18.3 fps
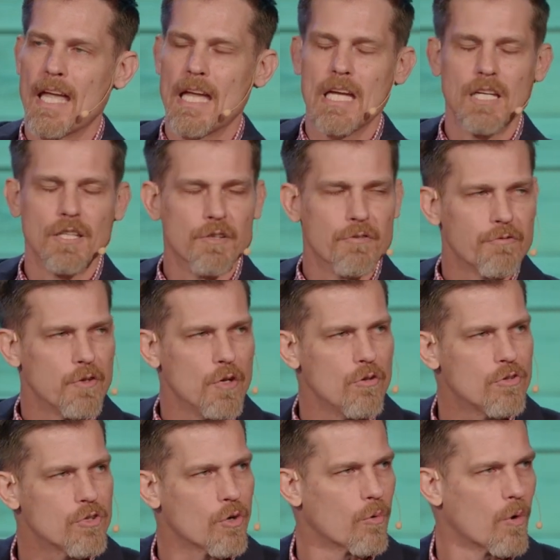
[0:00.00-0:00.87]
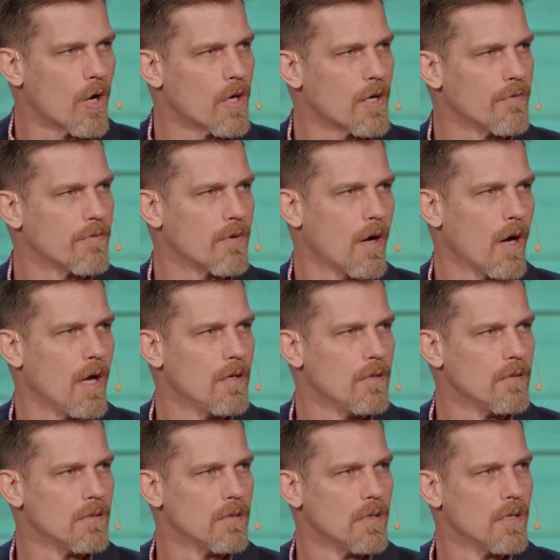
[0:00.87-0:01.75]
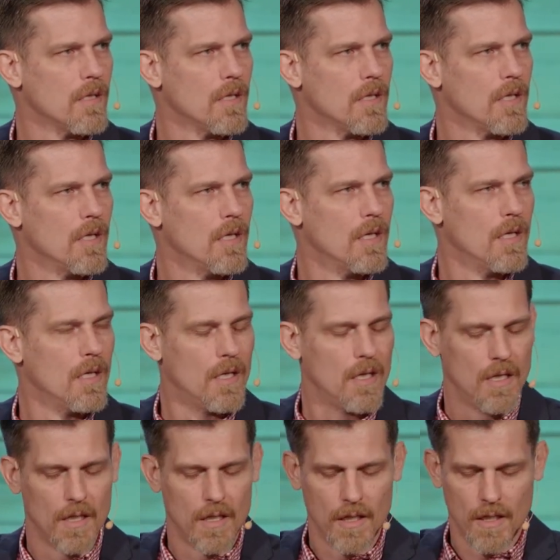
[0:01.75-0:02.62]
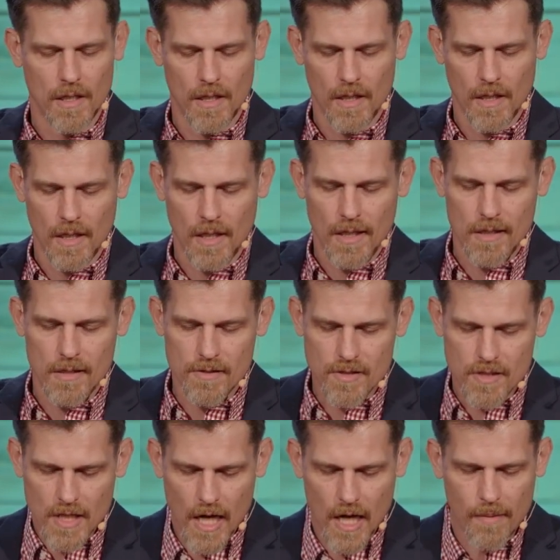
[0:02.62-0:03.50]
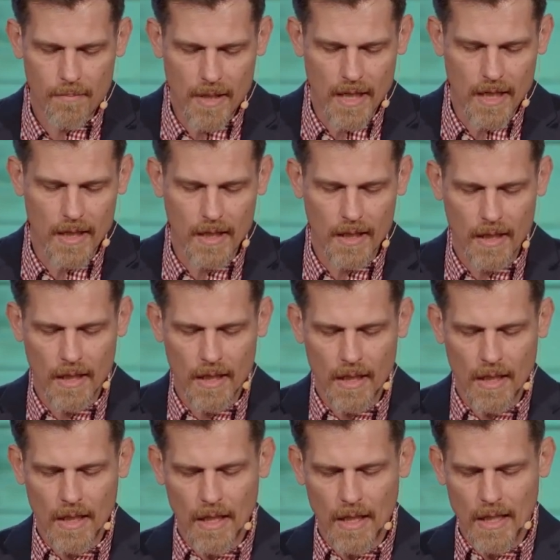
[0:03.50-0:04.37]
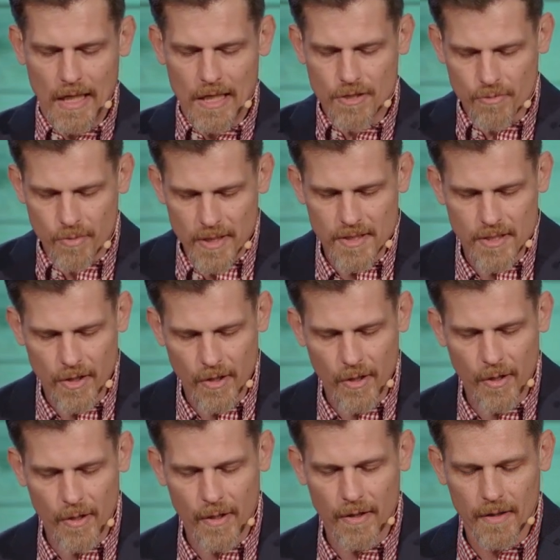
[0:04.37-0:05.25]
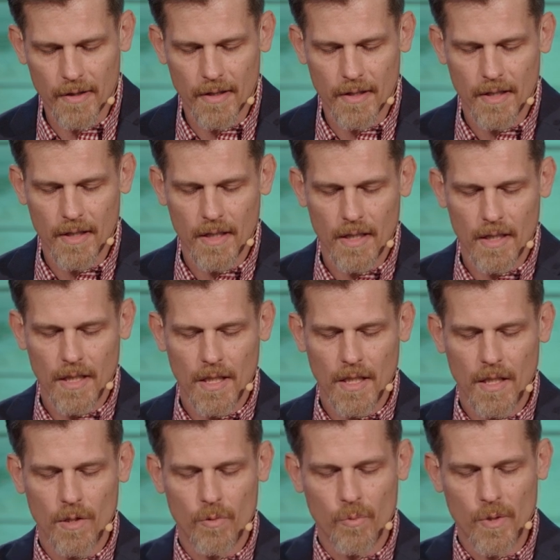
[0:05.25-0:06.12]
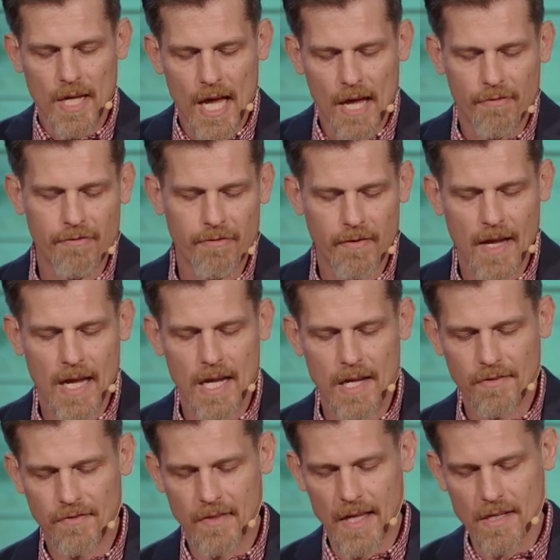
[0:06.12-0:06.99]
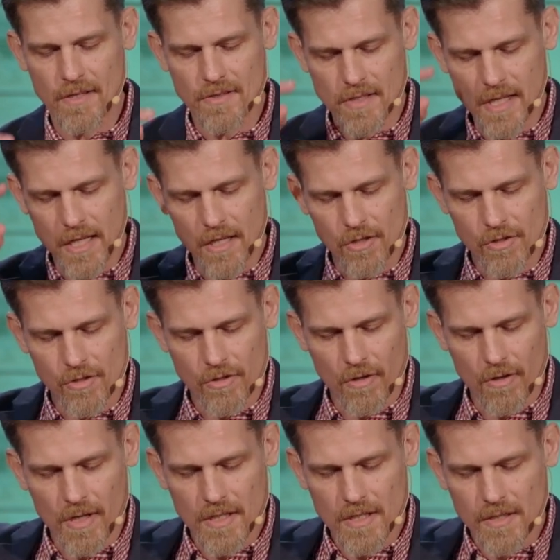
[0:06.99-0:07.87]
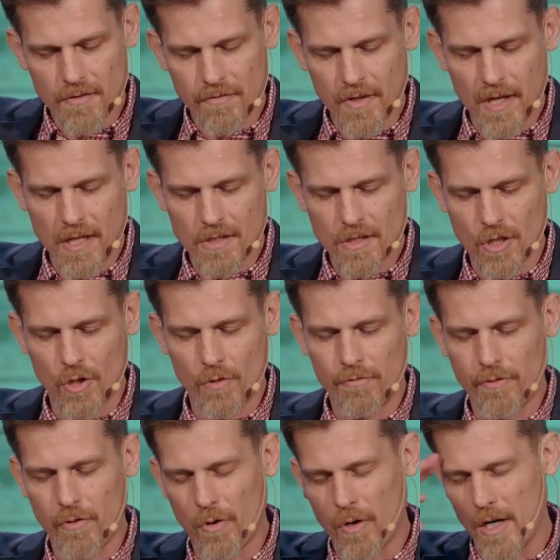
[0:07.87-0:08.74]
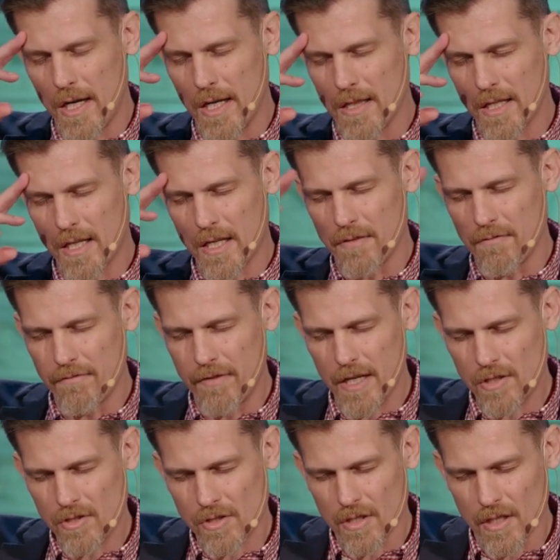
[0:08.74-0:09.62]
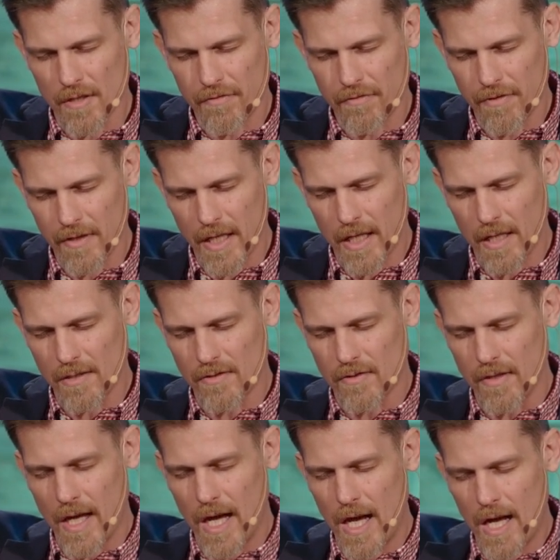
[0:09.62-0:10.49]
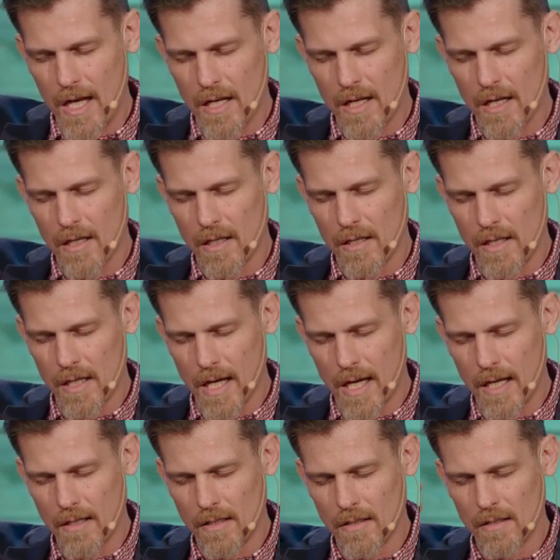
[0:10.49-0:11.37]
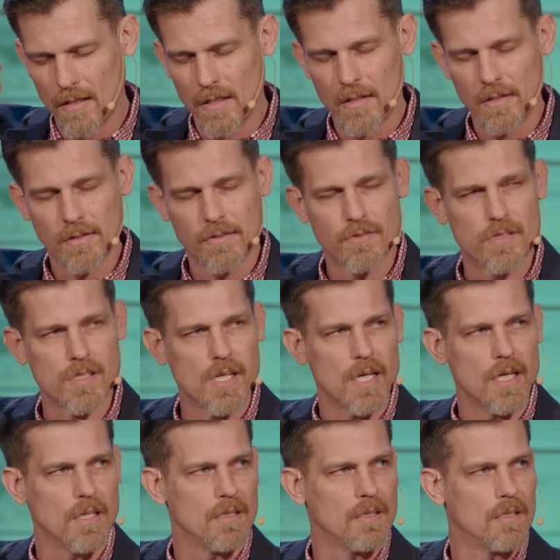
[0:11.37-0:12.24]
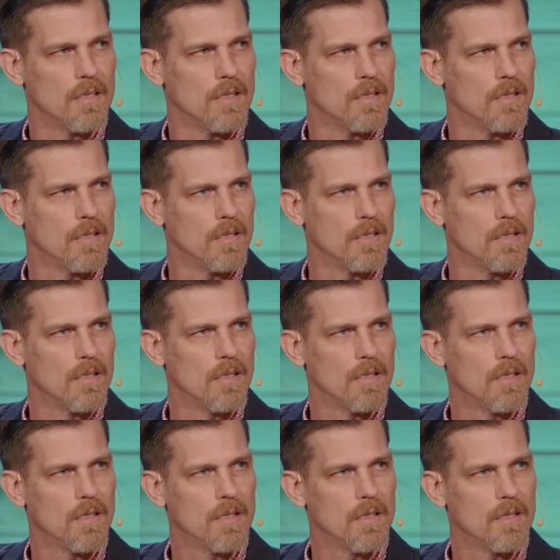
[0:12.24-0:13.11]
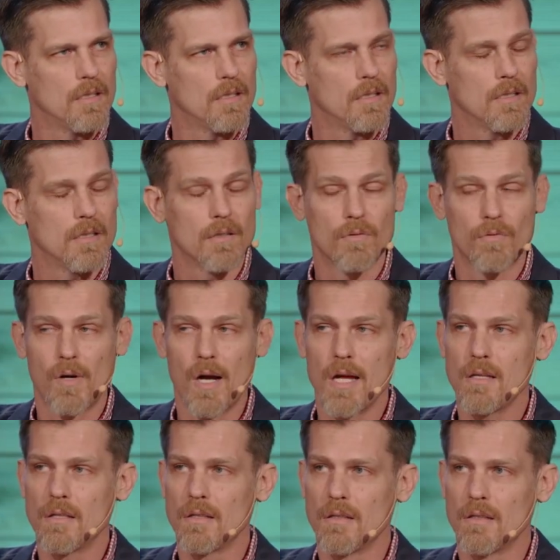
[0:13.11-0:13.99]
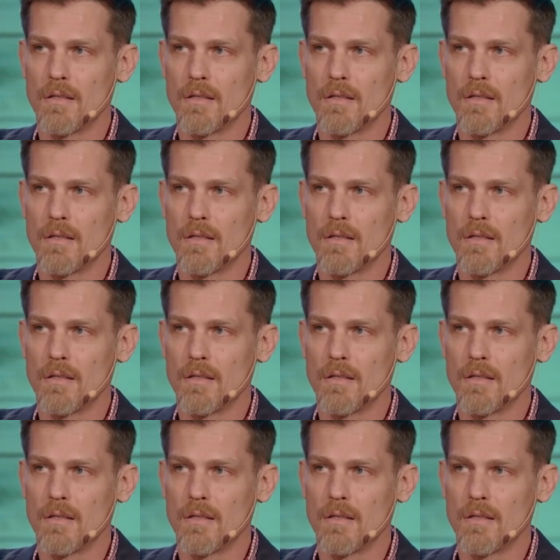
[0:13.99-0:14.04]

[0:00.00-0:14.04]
in the future work of Christ his coming, his return, we have faith that is the assurance of things hoped for and the conviction of things not yet seen. Right?